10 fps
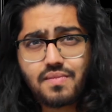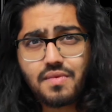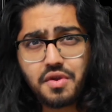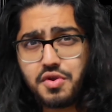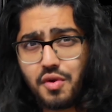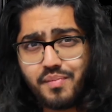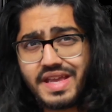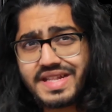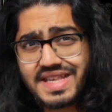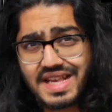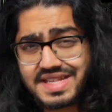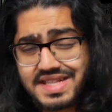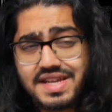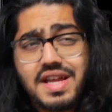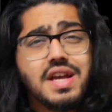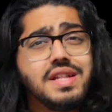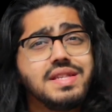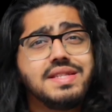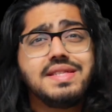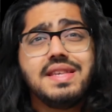You're being tested
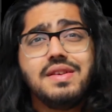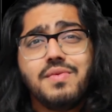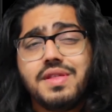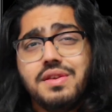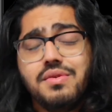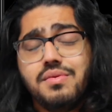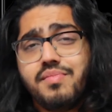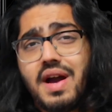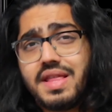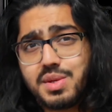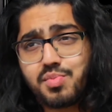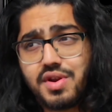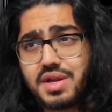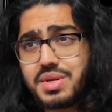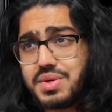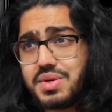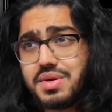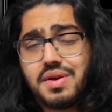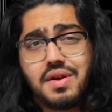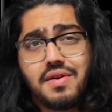to see whether you'd buy this product or
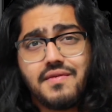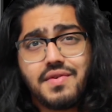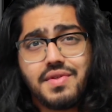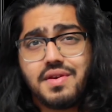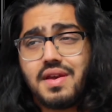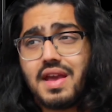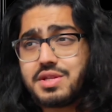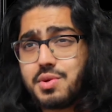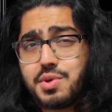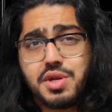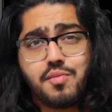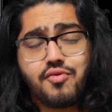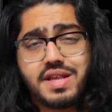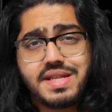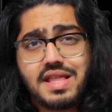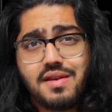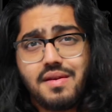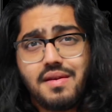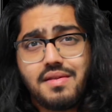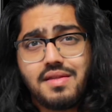not for the extortionate price
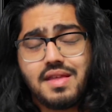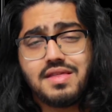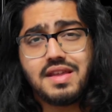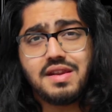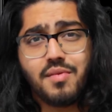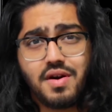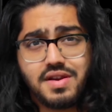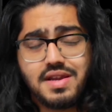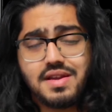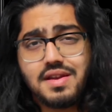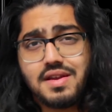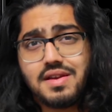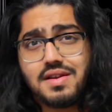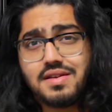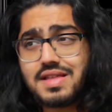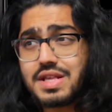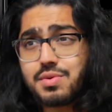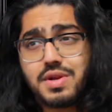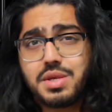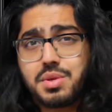that they're demanding. That's
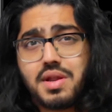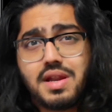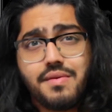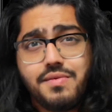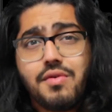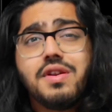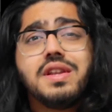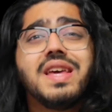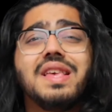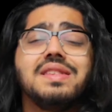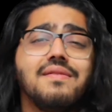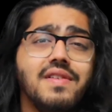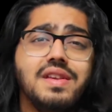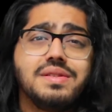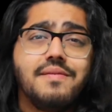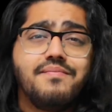all it is right now. You're in a testing phase.